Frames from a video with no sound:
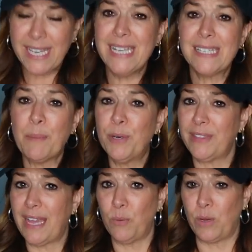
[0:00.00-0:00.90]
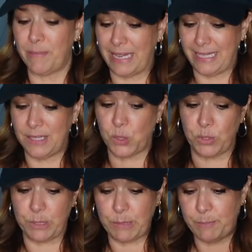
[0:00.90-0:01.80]
case, I'll put that in one of my kids'
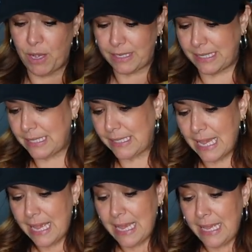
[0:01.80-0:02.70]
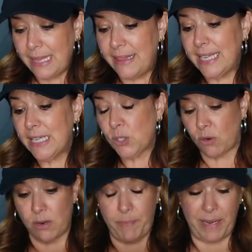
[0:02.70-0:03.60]
Christmas boxes. These
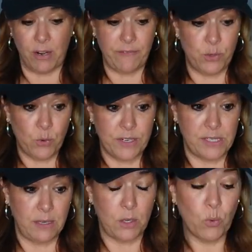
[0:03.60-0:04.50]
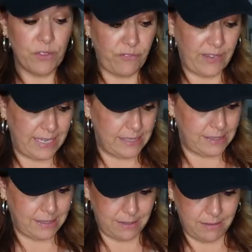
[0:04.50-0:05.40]
are a pair of North, North
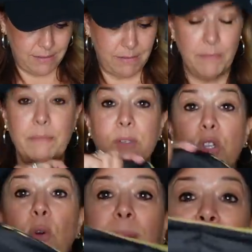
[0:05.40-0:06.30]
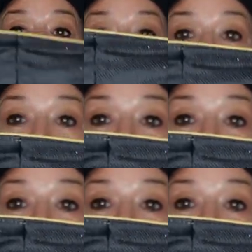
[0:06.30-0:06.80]
Face snow pants, and they're